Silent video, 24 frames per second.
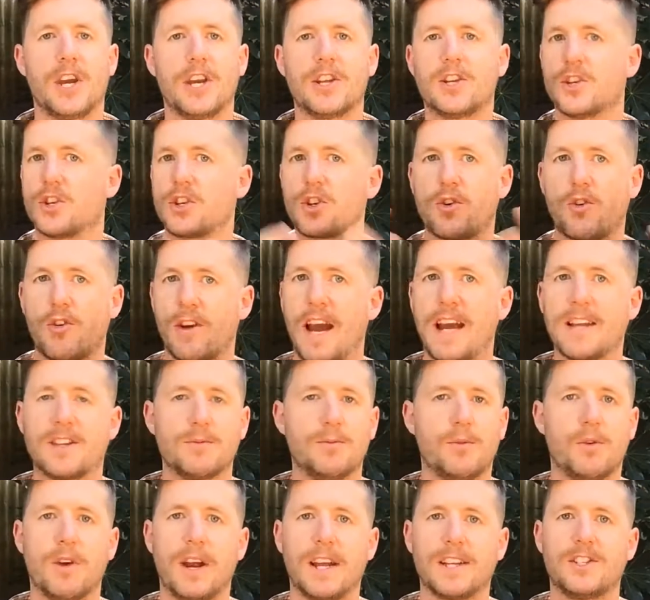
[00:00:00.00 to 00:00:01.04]
It just
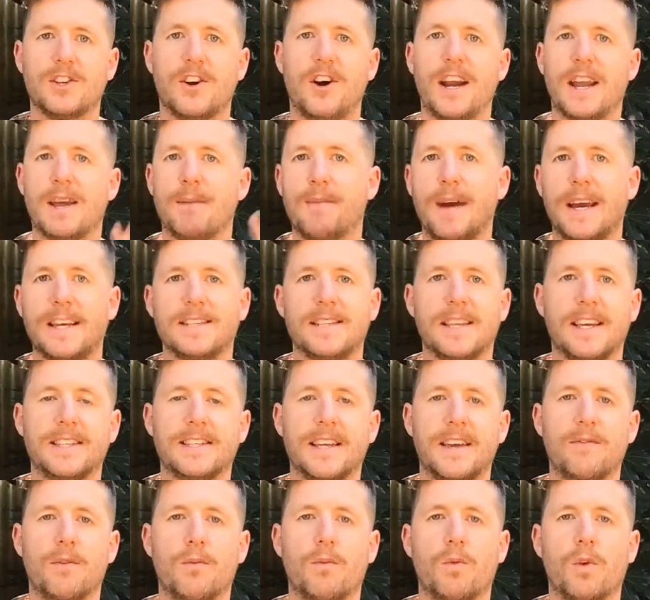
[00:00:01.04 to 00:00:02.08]
creates more anxiety and makes
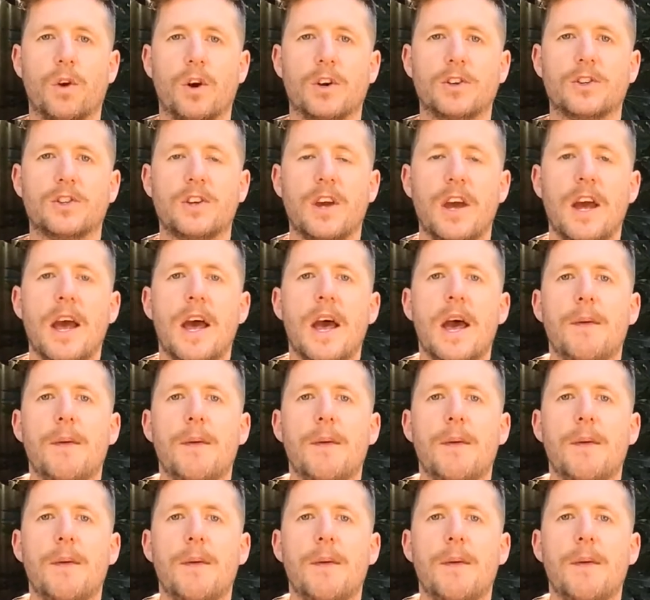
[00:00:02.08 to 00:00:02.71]
things even worse.